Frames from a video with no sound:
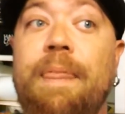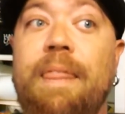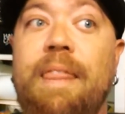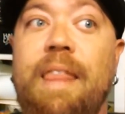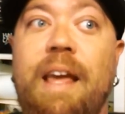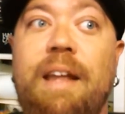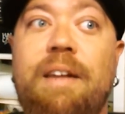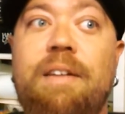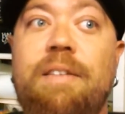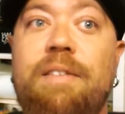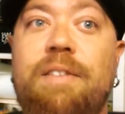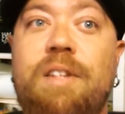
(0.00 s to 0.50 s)

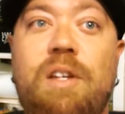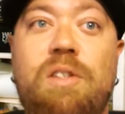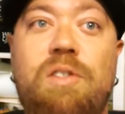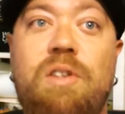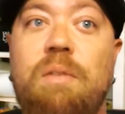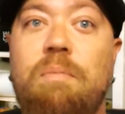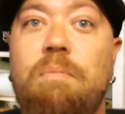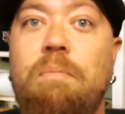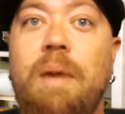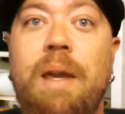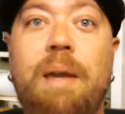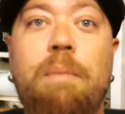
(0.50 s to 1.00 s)
That
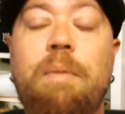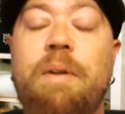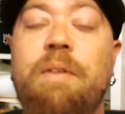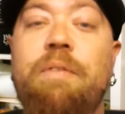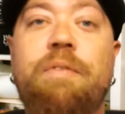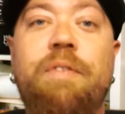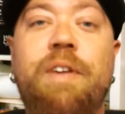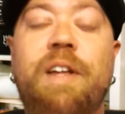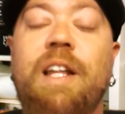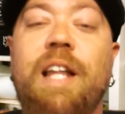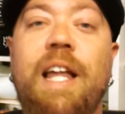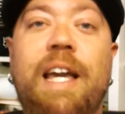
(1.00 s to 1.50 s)
doesn't make me
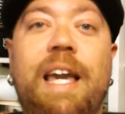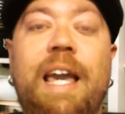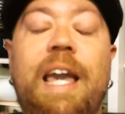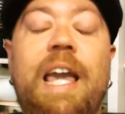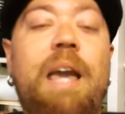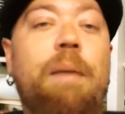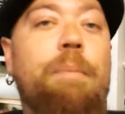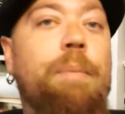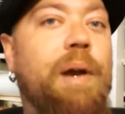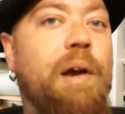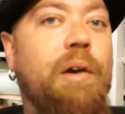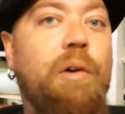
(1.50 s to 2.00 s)
feel like a
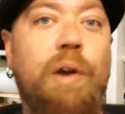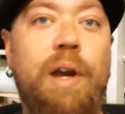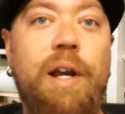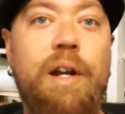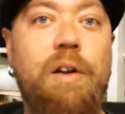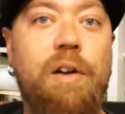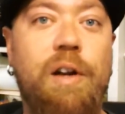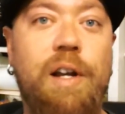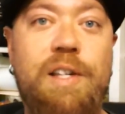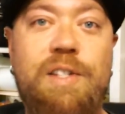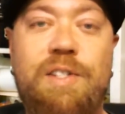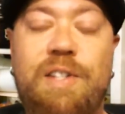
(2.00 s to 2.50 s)

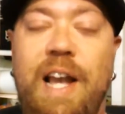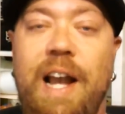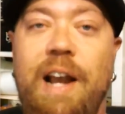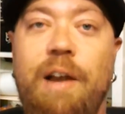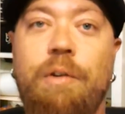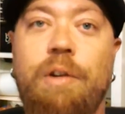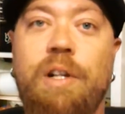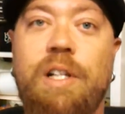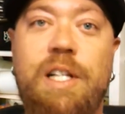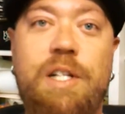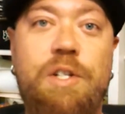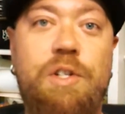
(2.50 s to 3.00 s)
hypocrite or a
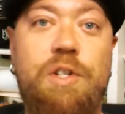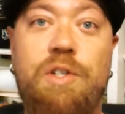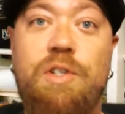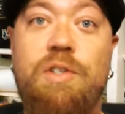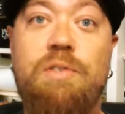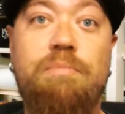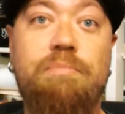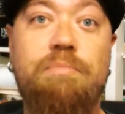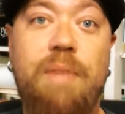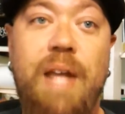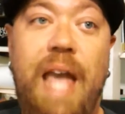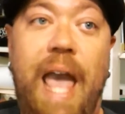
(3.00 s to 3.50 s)

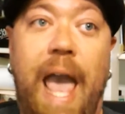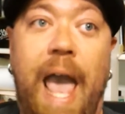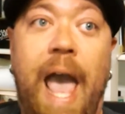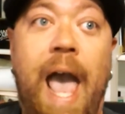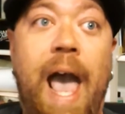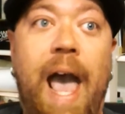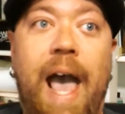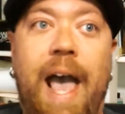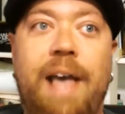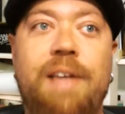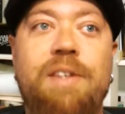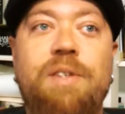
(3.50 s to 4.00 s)
sacrilegious
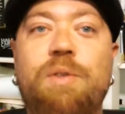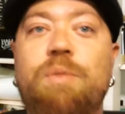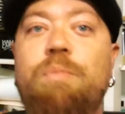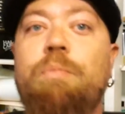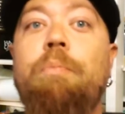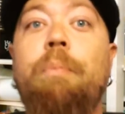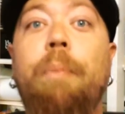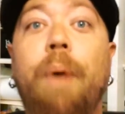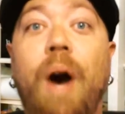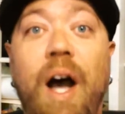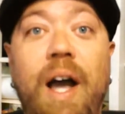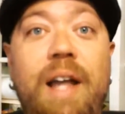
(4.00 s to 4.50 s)
ass,
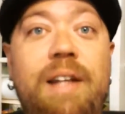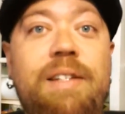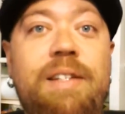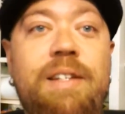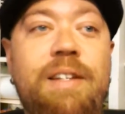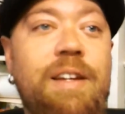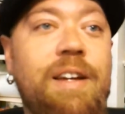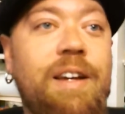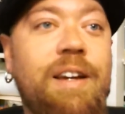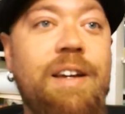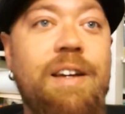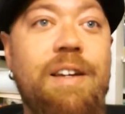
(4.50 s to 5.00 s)
but
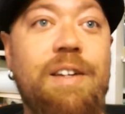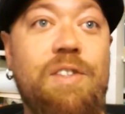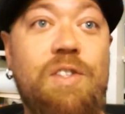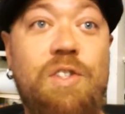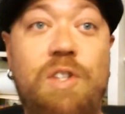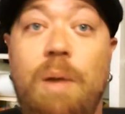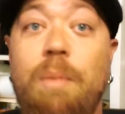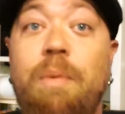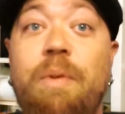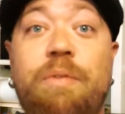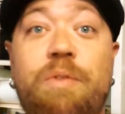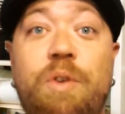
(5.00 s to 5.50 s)

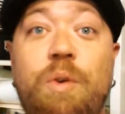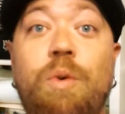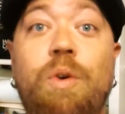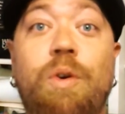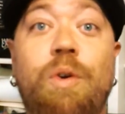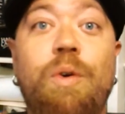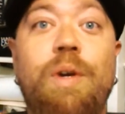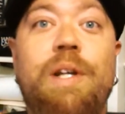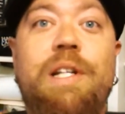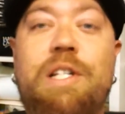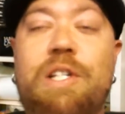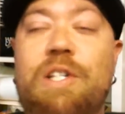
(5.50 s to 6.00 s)
some of you
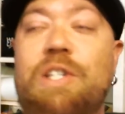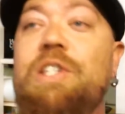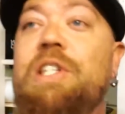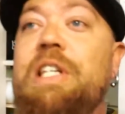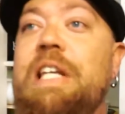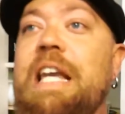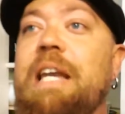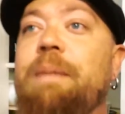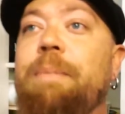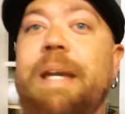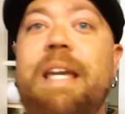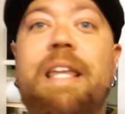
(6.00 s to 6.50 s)
are going to
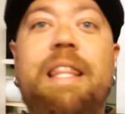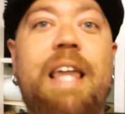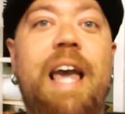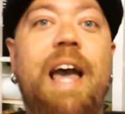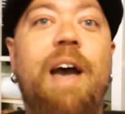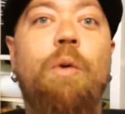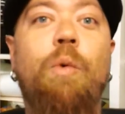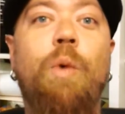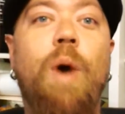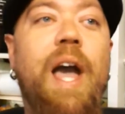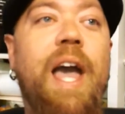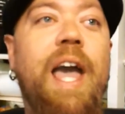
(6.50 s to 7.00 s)
see me
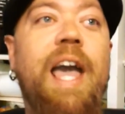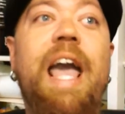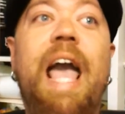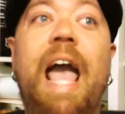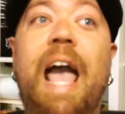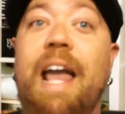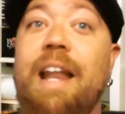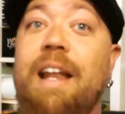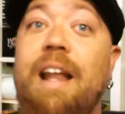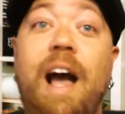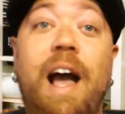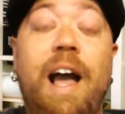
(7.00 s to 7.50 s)
that way,
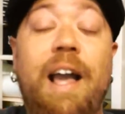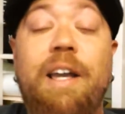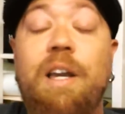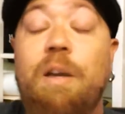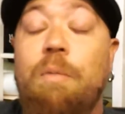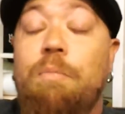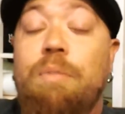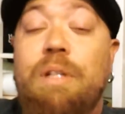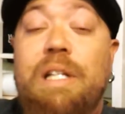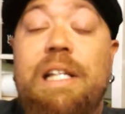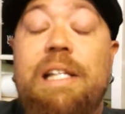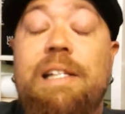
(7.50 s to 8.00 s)
and I
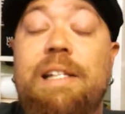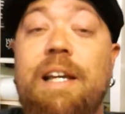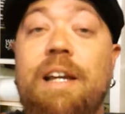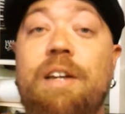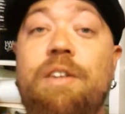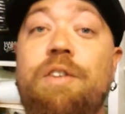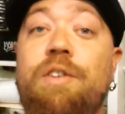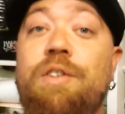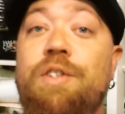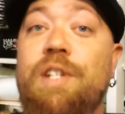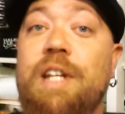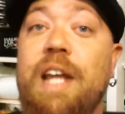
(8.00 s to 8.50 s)
completely
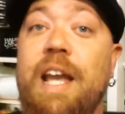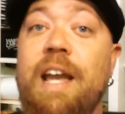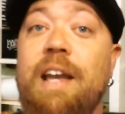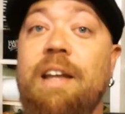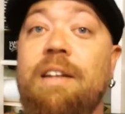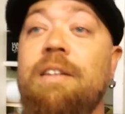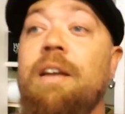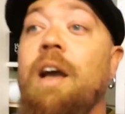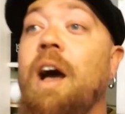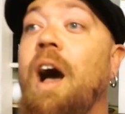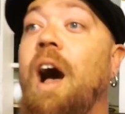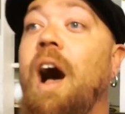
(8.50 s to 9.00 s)

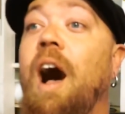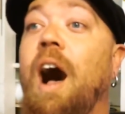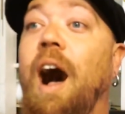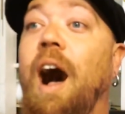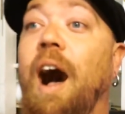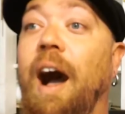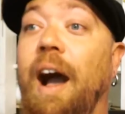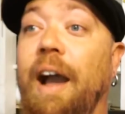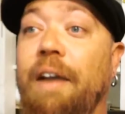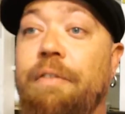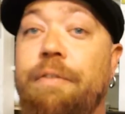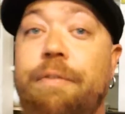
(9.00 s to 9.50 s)
understand.
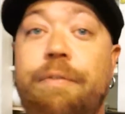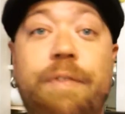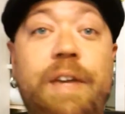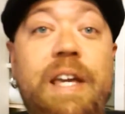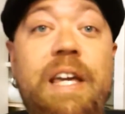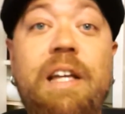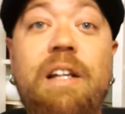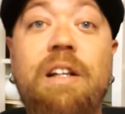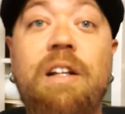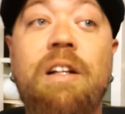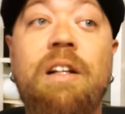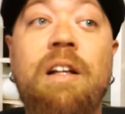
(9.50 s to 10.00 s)
I
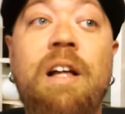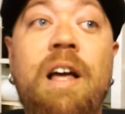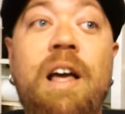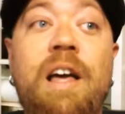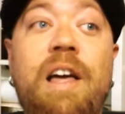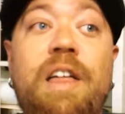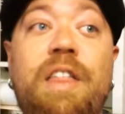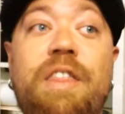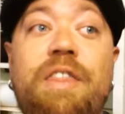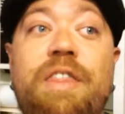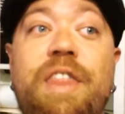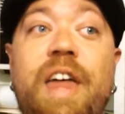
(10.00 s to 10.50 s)
feel
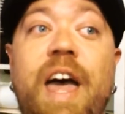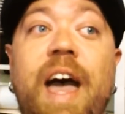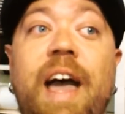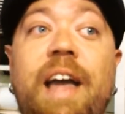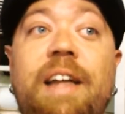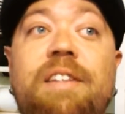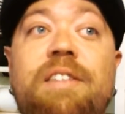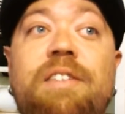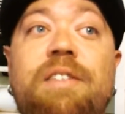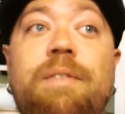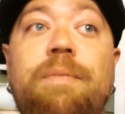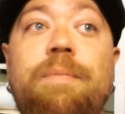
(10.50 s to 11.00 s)

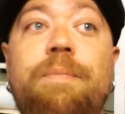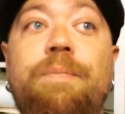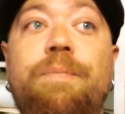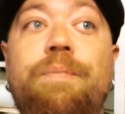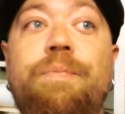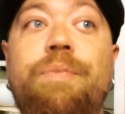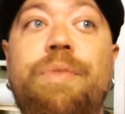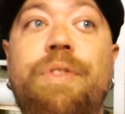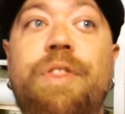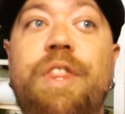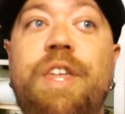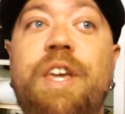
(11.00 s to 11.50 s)
that
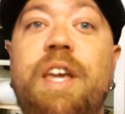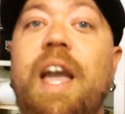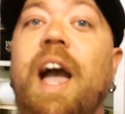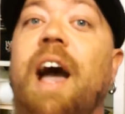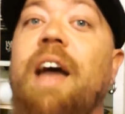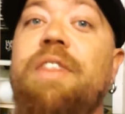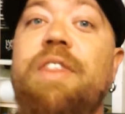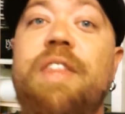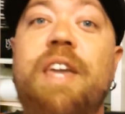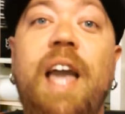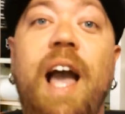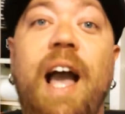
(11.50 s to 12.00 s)
the
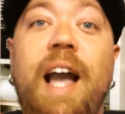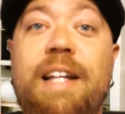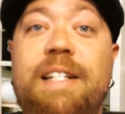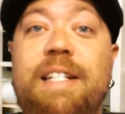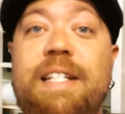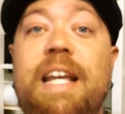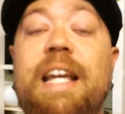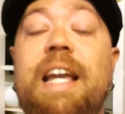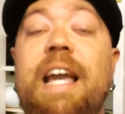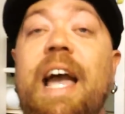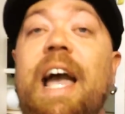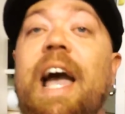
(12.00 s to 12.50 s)
the
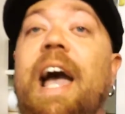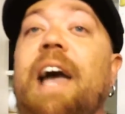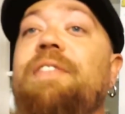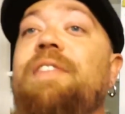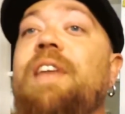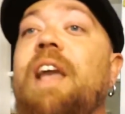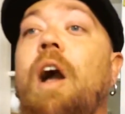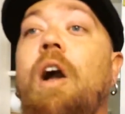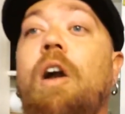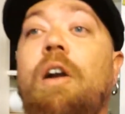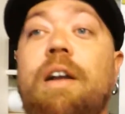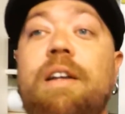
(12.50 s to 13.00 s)
idea and
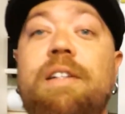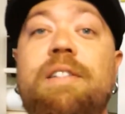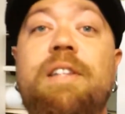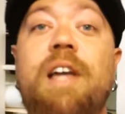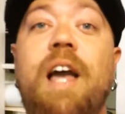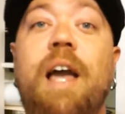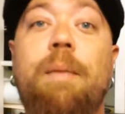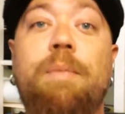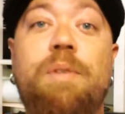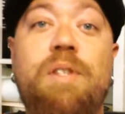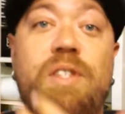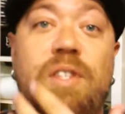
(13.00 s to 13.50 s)
the
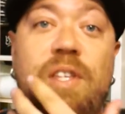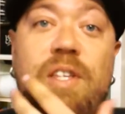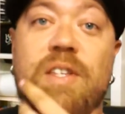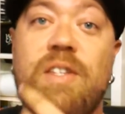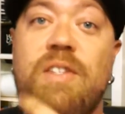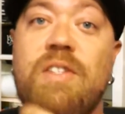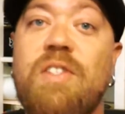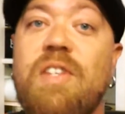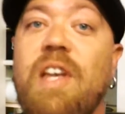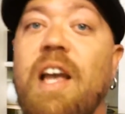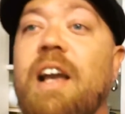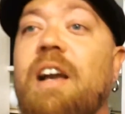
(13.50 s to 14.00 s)
archetypes,
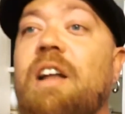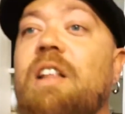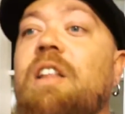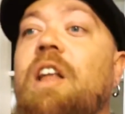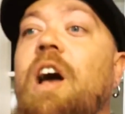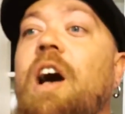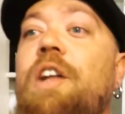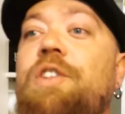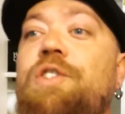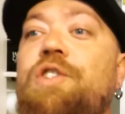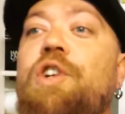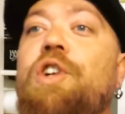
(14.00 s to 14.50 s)
the
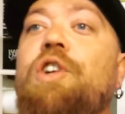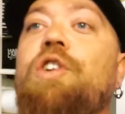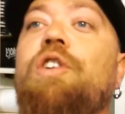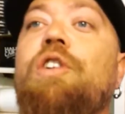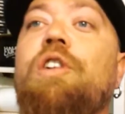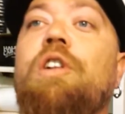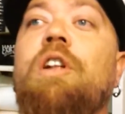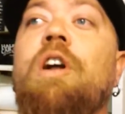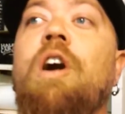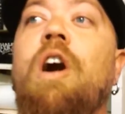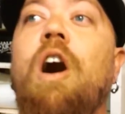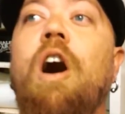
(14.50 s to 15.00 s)

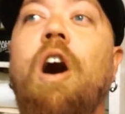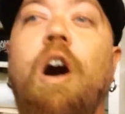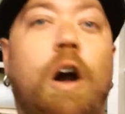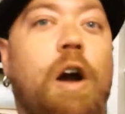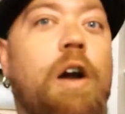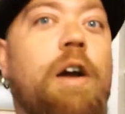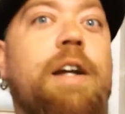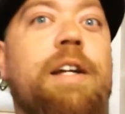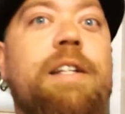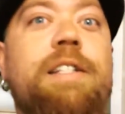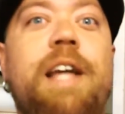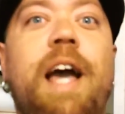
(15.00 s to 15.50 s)
psychological
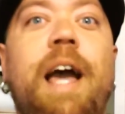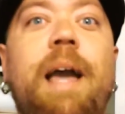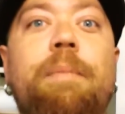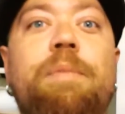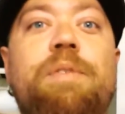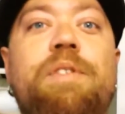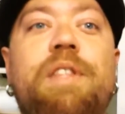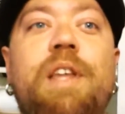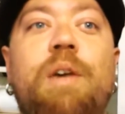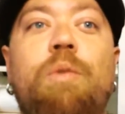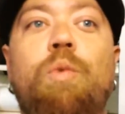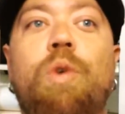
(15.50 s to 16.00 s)

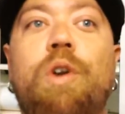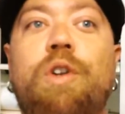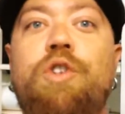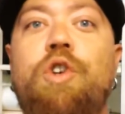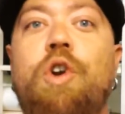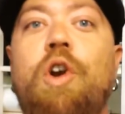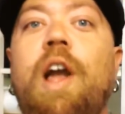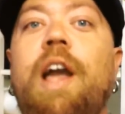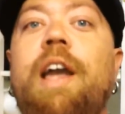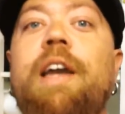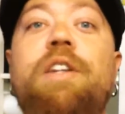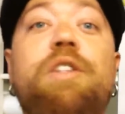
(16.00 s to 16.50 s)
archetypes that we're
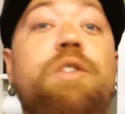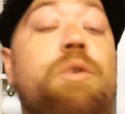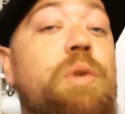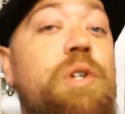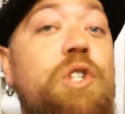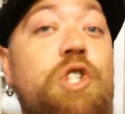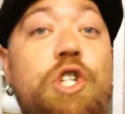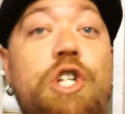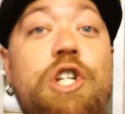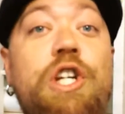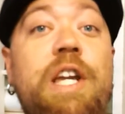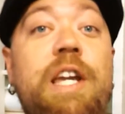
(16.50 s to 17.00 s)
trying to
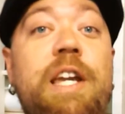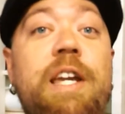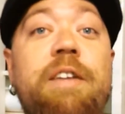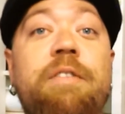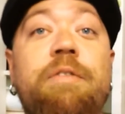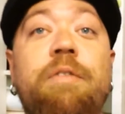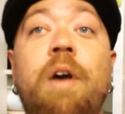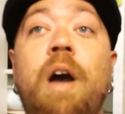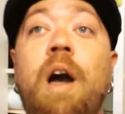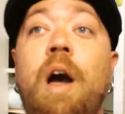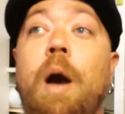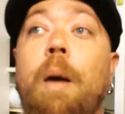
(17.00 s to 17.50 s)

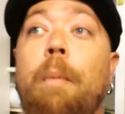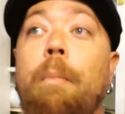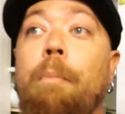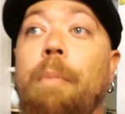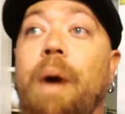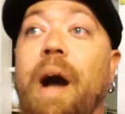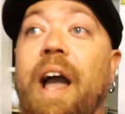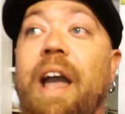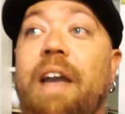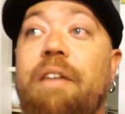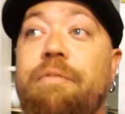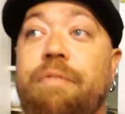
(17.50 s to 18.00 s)
achieve
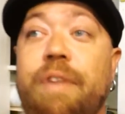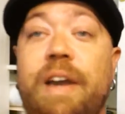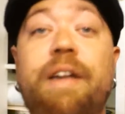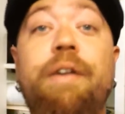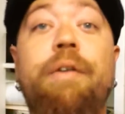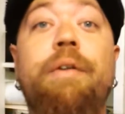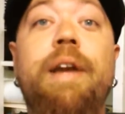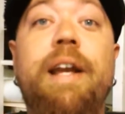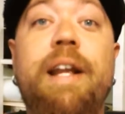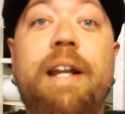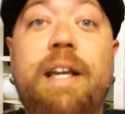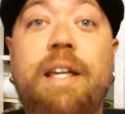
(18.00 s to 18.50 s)
by
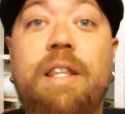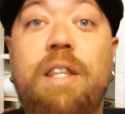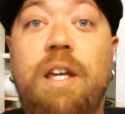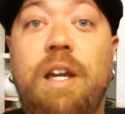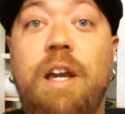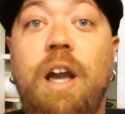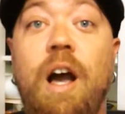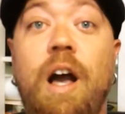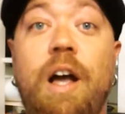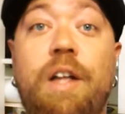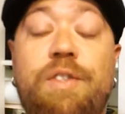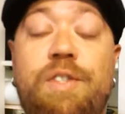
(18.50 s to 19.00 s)
venerating the
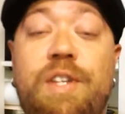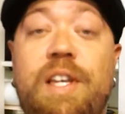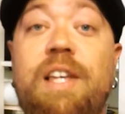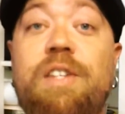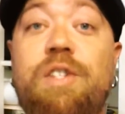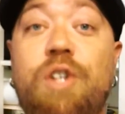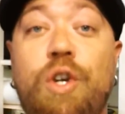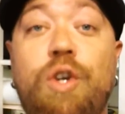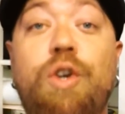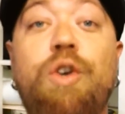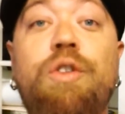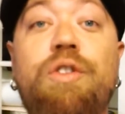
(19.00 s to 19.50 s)
gods
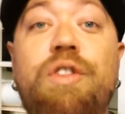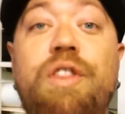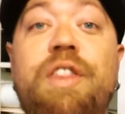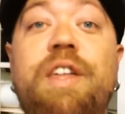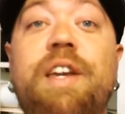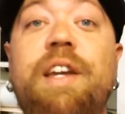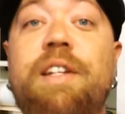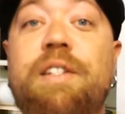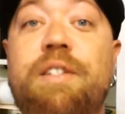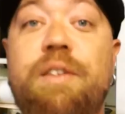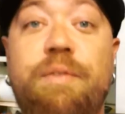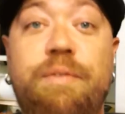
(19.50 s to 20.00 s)
is a good
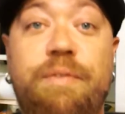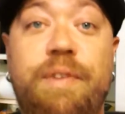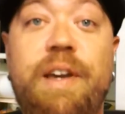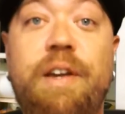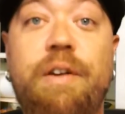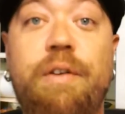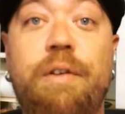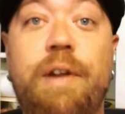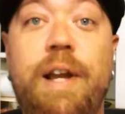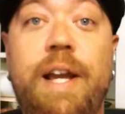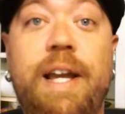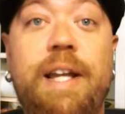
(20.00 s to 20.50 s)
thing to
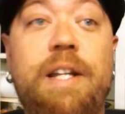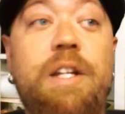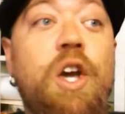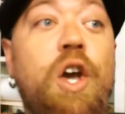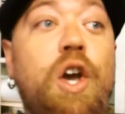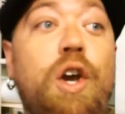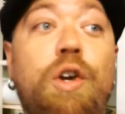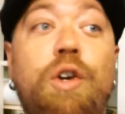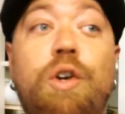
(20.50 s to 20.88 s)
venerate.